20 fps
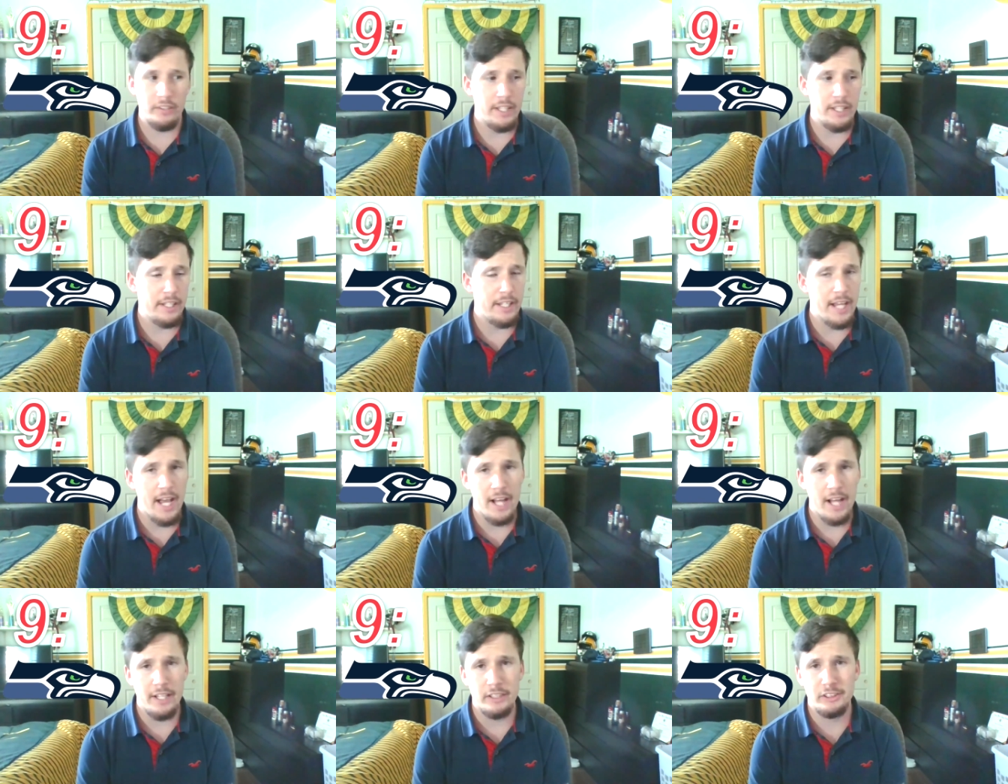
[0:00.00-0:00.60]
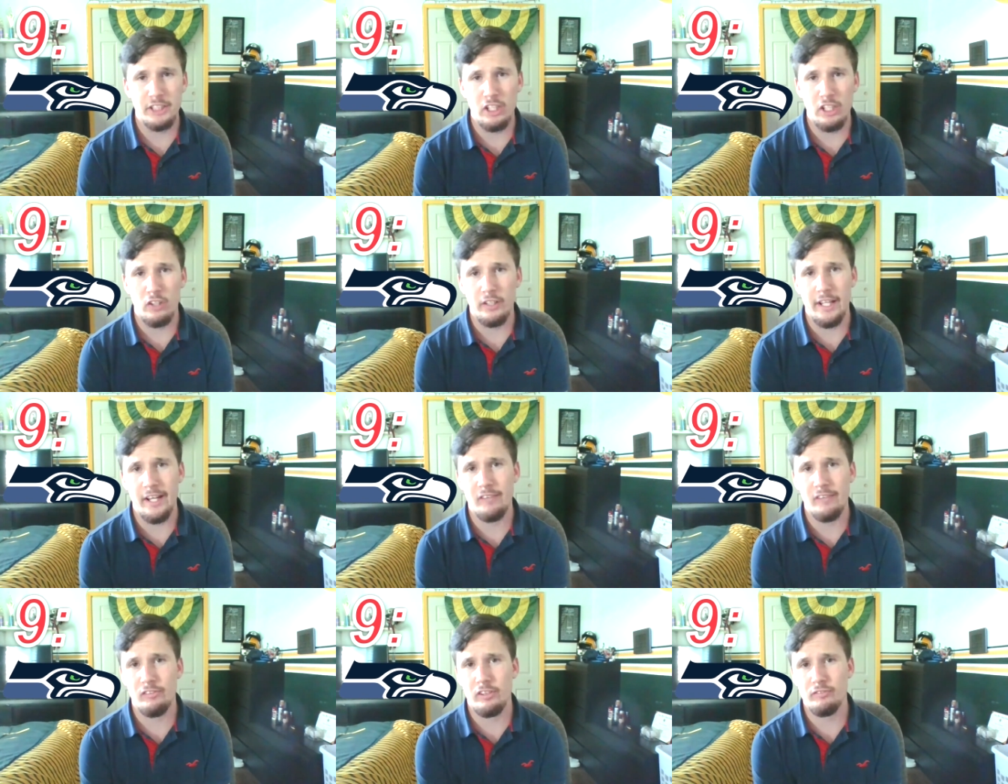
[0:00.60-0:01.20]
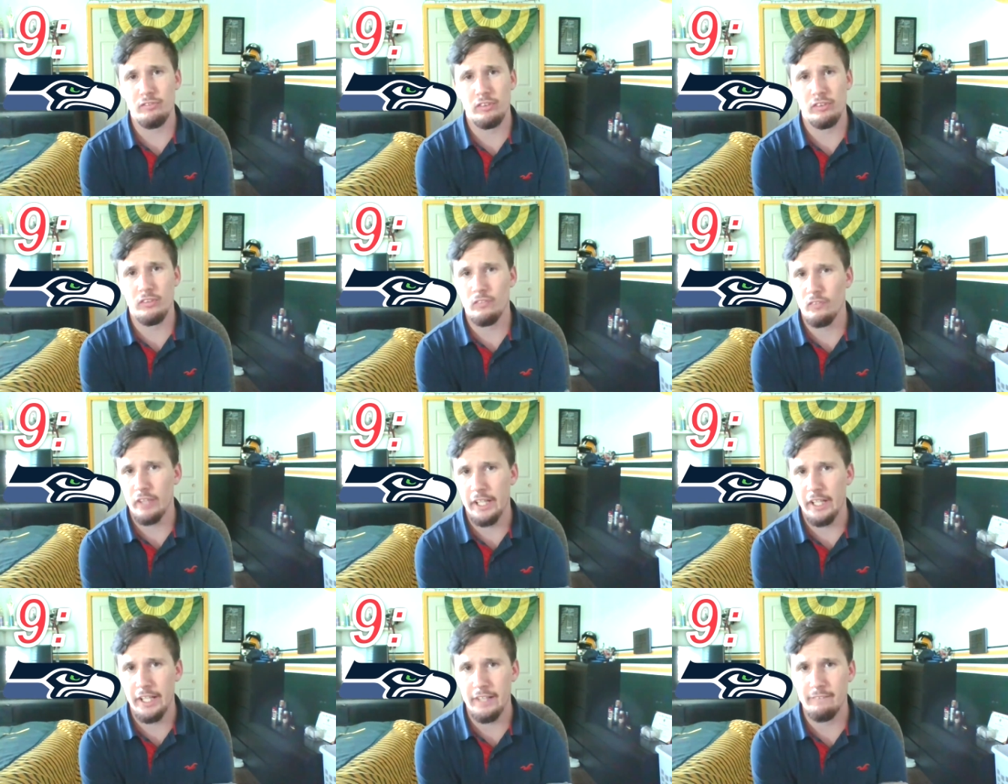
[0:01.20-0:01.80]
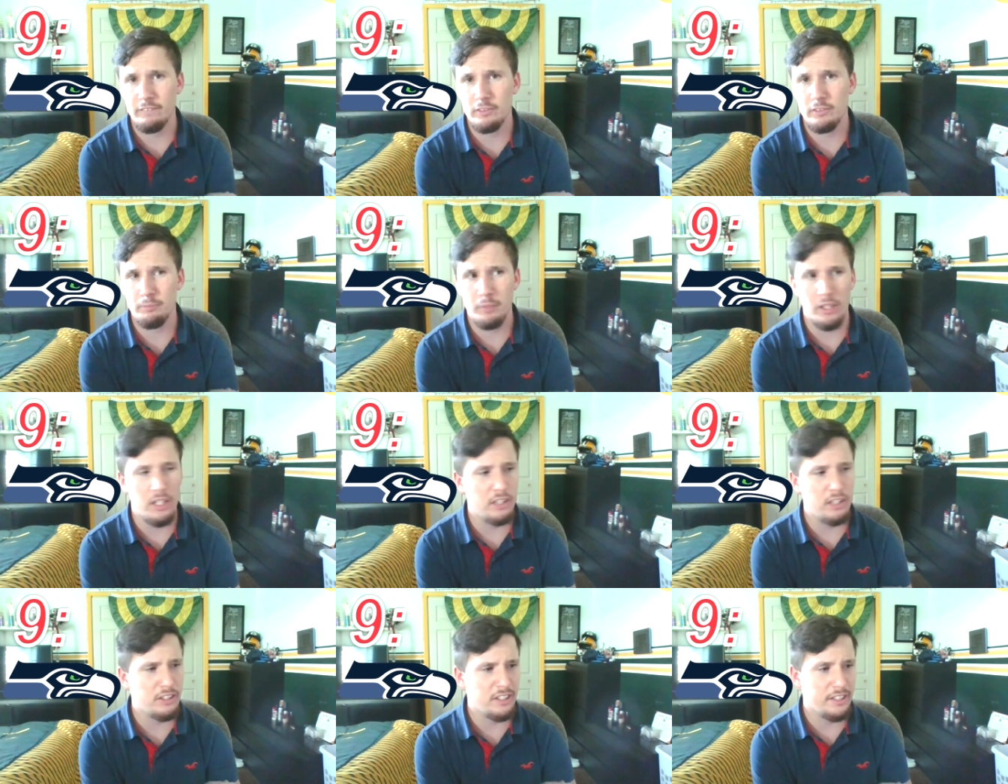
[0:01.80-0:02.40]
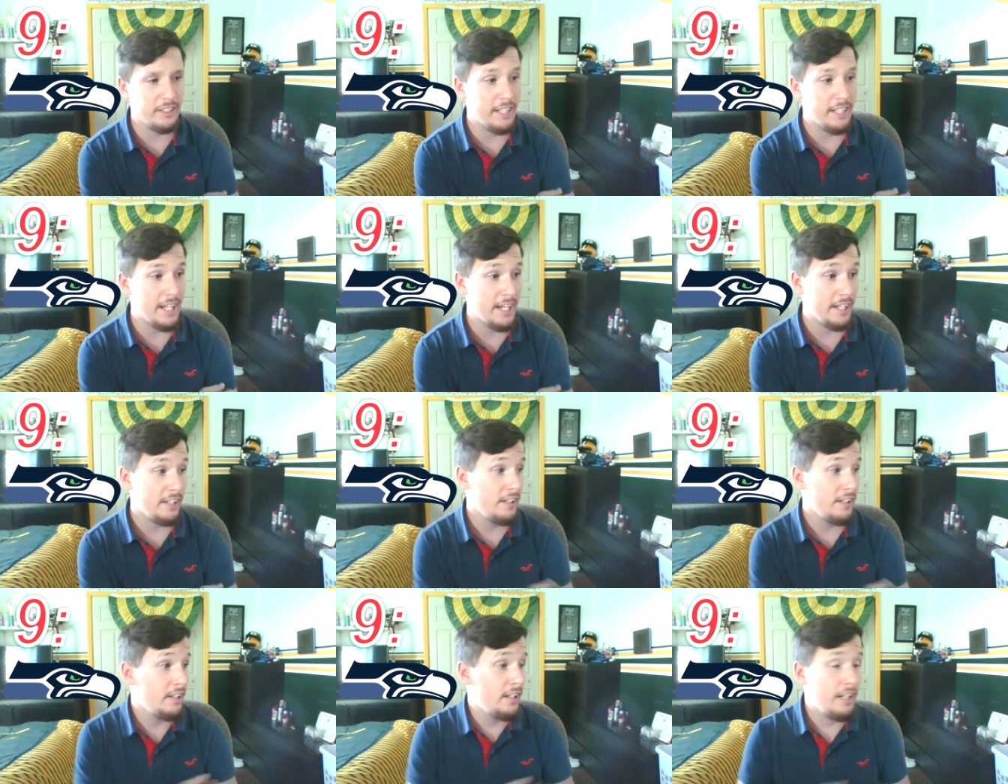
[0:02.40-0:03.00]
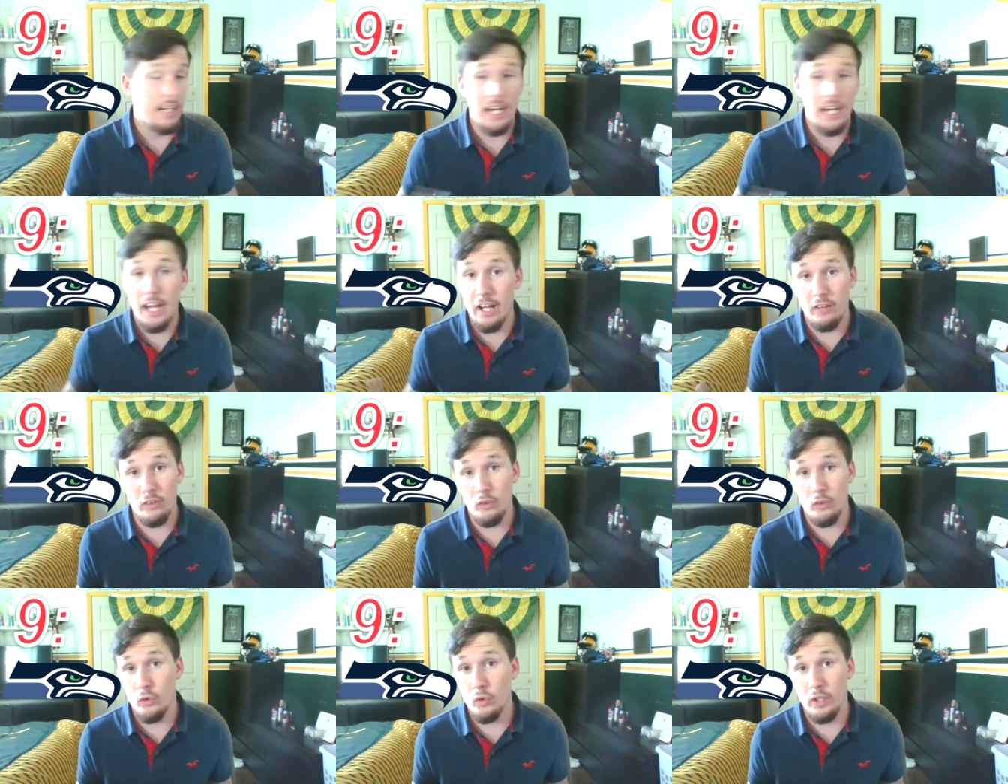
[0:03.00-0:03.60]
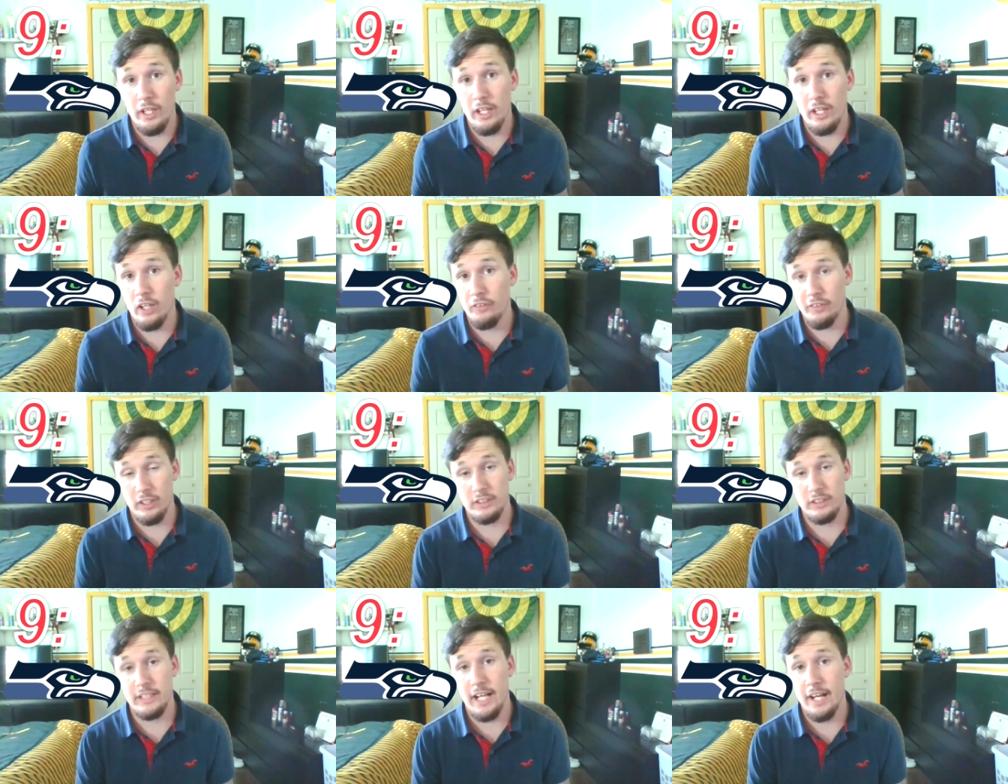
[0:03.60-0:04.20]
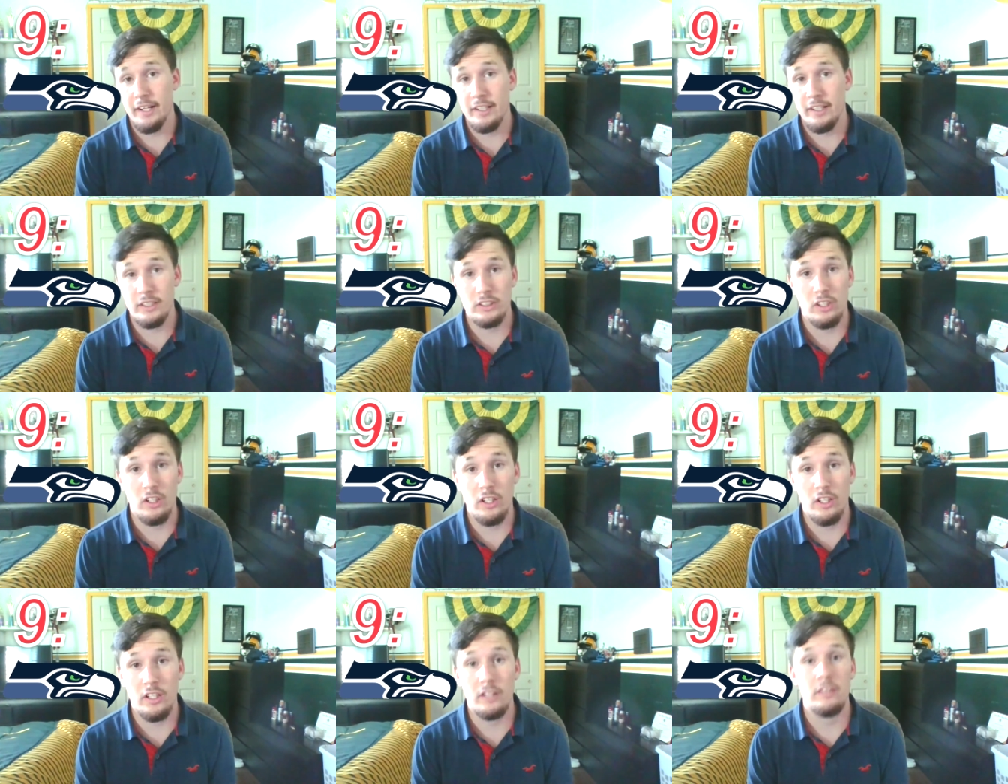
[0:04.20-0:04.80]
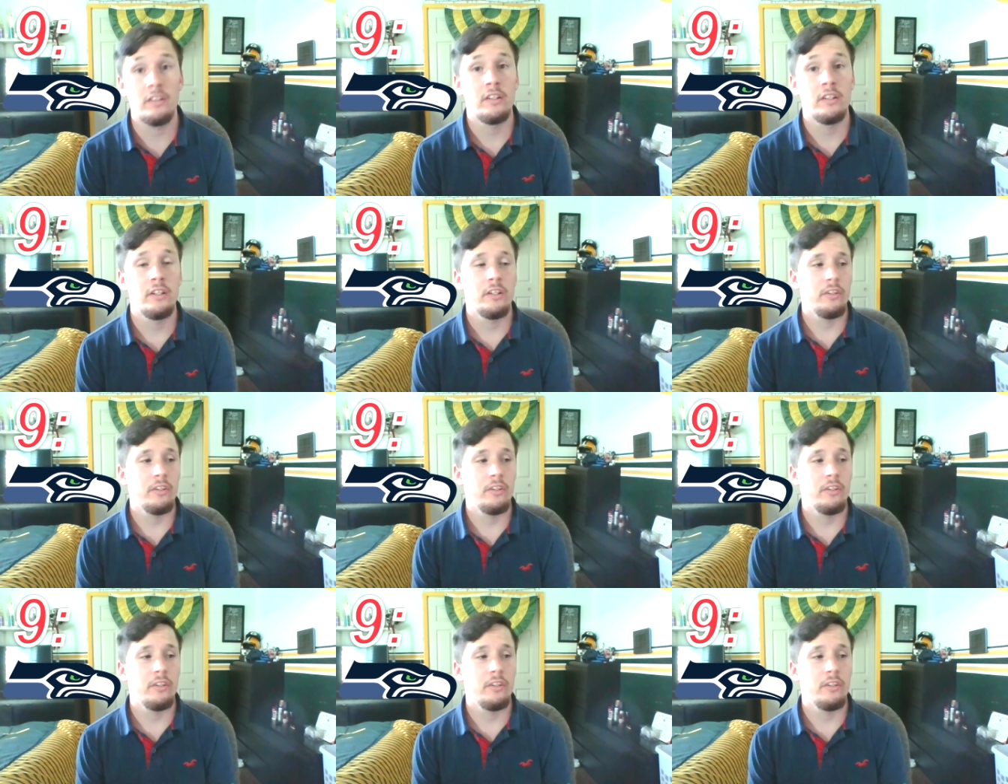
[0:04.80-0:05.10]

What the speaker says: They added Gerald Everett from the Rams, but other than that, I don't know who the hell their tight ends are.